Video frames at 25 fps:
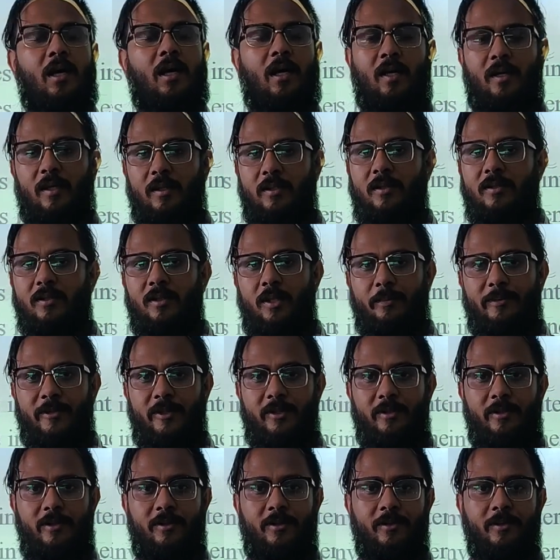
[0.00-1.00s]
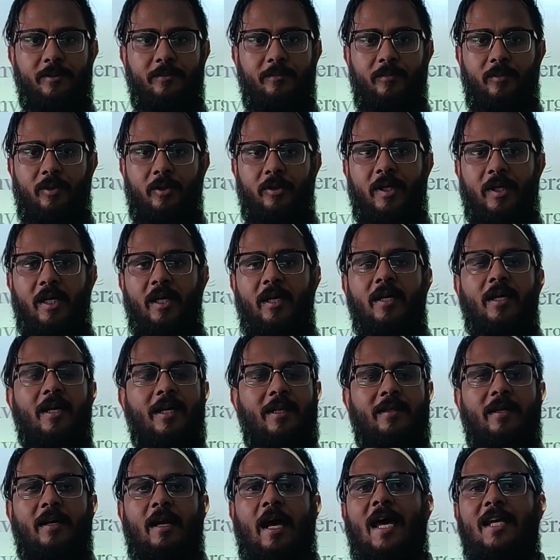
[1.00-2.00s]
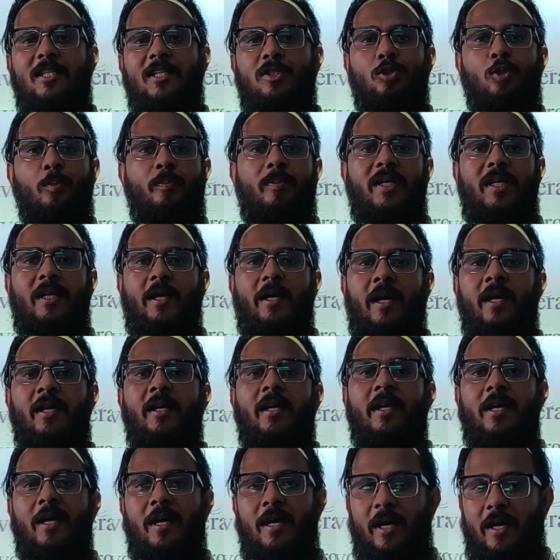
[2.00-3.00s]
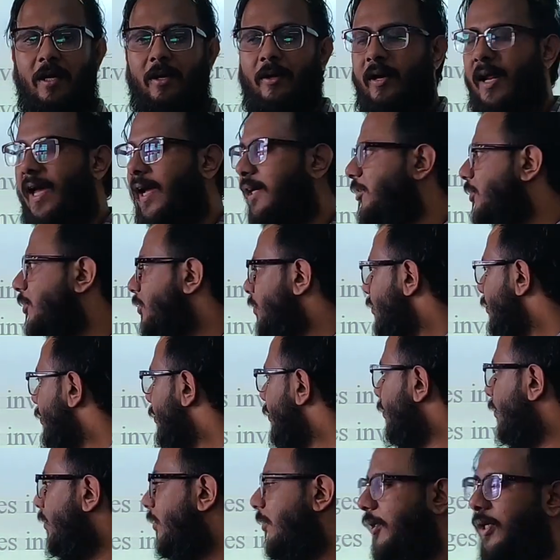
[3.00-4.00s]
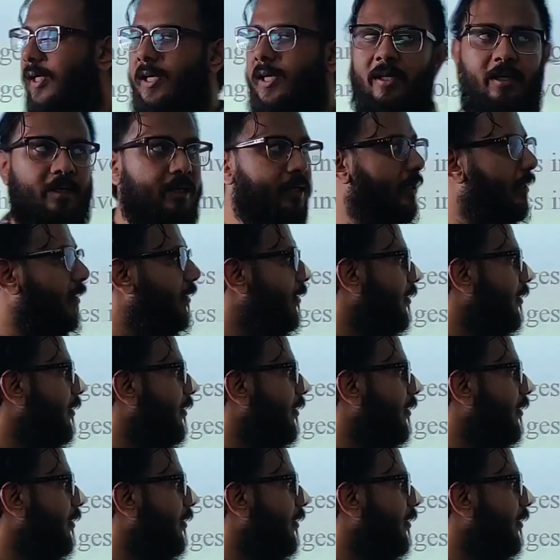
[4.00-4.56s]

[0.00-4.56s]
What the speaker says: another substance. Okay, there has to be an interaction. Okay,